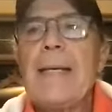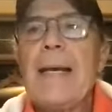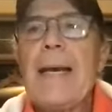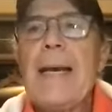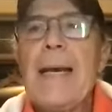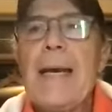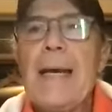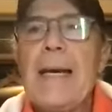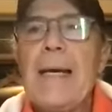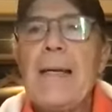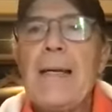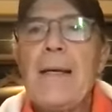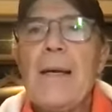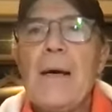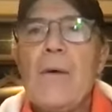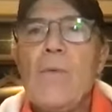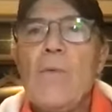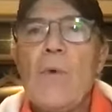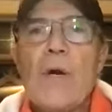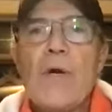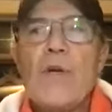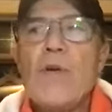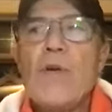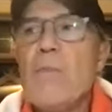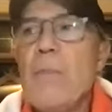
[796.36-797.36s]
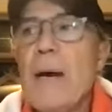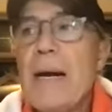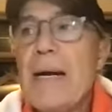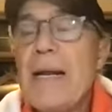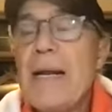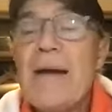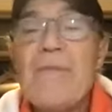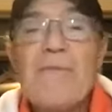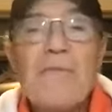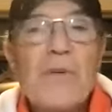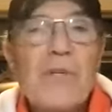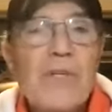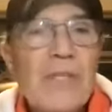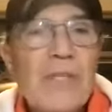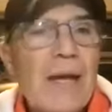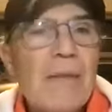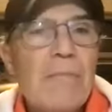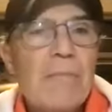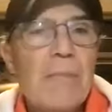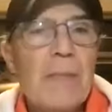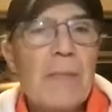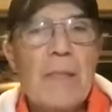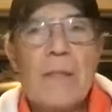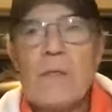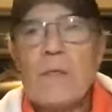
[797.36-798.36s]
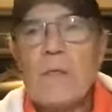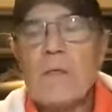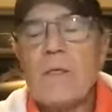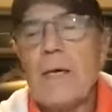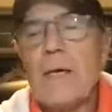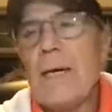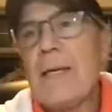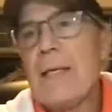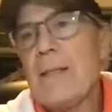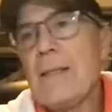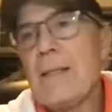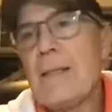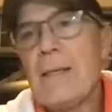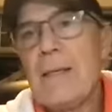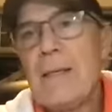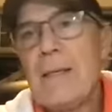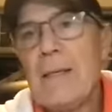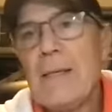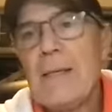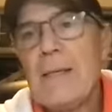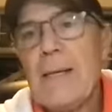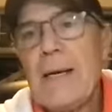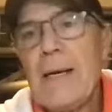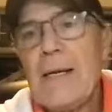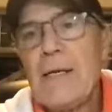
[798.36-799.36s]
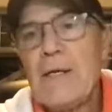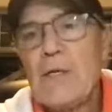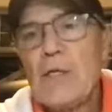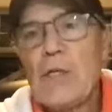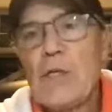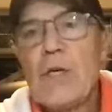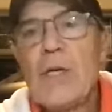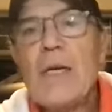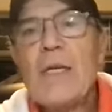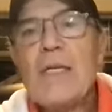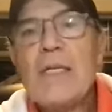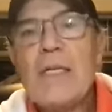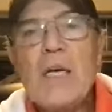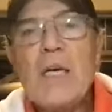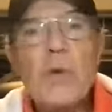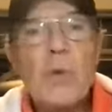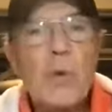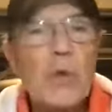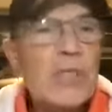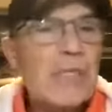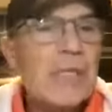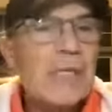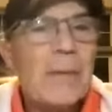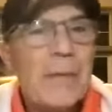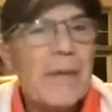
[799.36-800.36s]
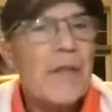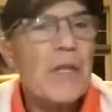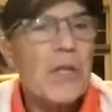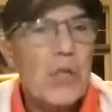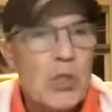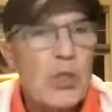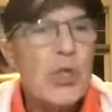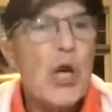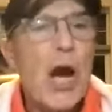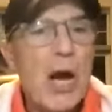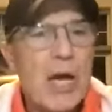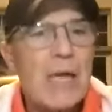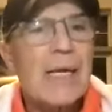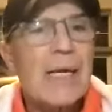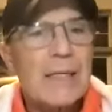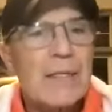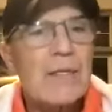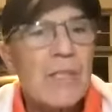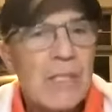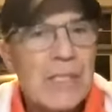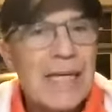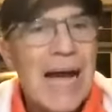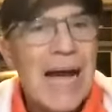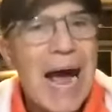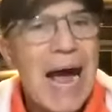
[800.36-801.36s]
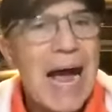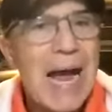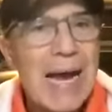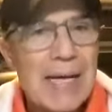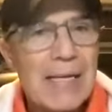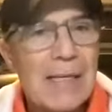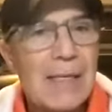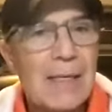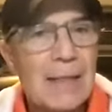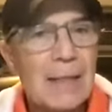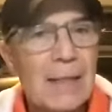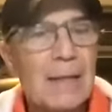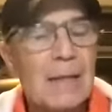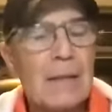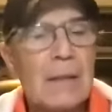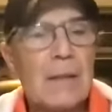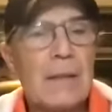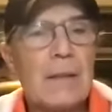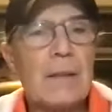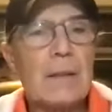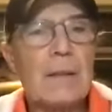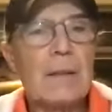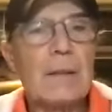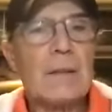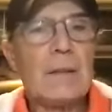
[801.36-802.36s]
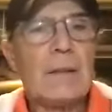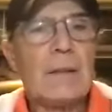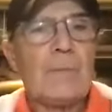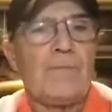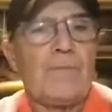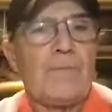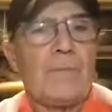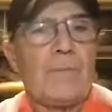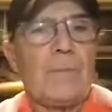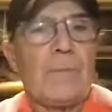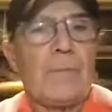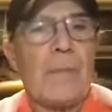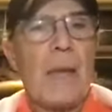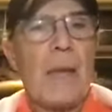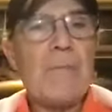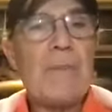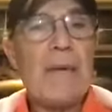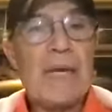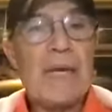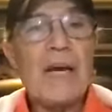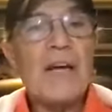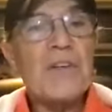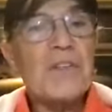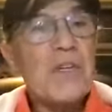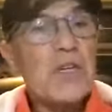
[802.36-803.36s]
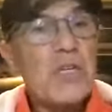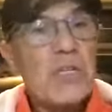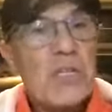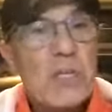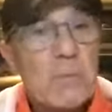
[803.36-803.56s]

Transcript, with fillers: and uh, where you might have resentments, and and it's going to deal with some of the junk inside. And because it's